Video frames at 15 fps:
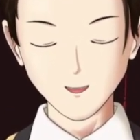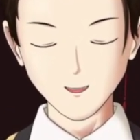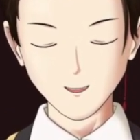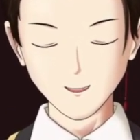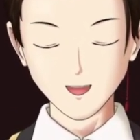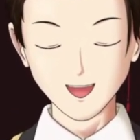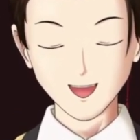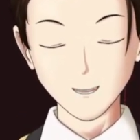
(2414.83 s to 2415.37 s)

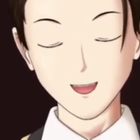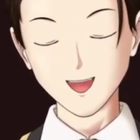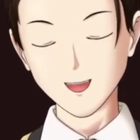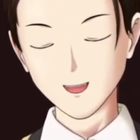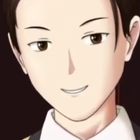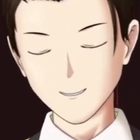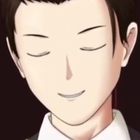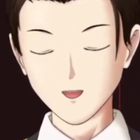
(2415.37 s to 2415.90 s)
Now
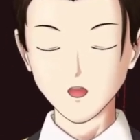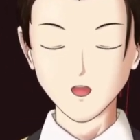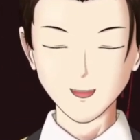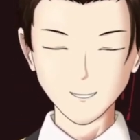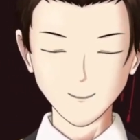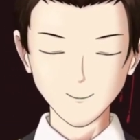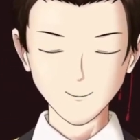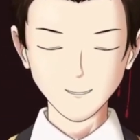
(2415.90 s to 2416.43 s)
again,
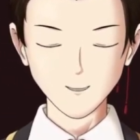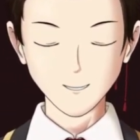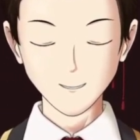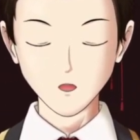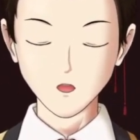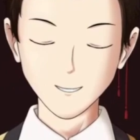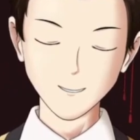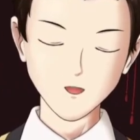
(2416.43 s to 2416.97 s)
the
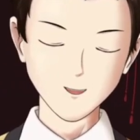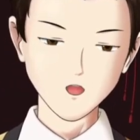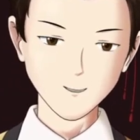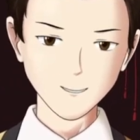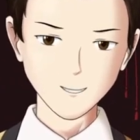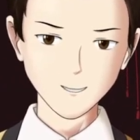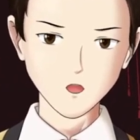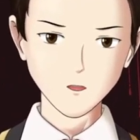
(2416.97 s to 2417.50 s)
stream for this
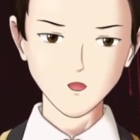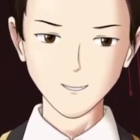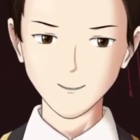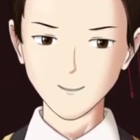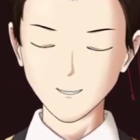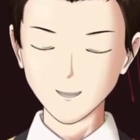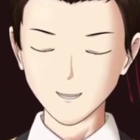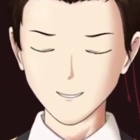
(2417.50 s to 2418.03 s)
will be on
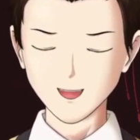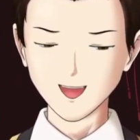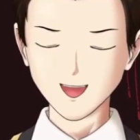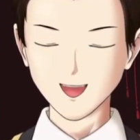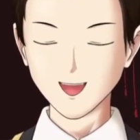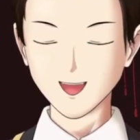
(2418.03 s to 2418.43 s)
Wednesday,